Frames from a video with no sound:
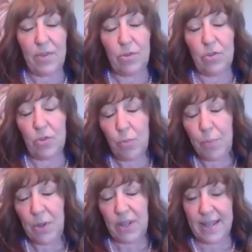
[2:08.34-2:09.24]
you do
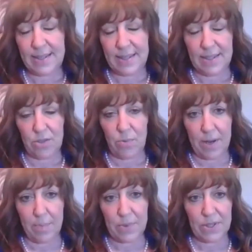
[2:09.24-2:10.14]
put less than
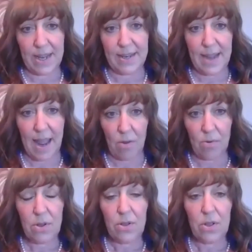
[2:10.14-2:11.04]
20%
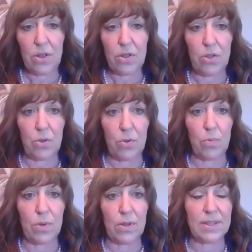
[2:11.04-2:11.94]
down, you
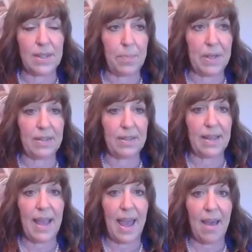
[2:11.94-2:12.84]
will
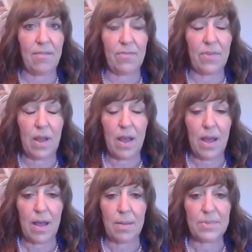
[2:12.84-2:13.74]
typically have
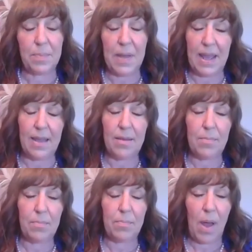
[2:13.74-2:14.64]
to pay
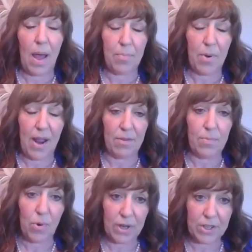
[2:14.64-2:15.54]

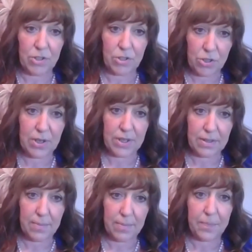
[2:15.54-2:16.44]
private mortgage
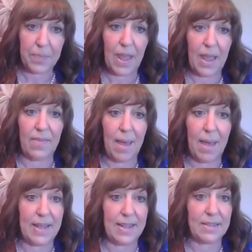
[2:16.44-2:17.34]
insurance. And
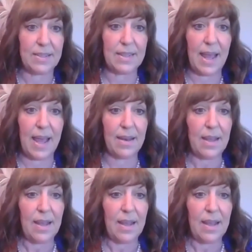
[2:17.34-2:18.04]
that means that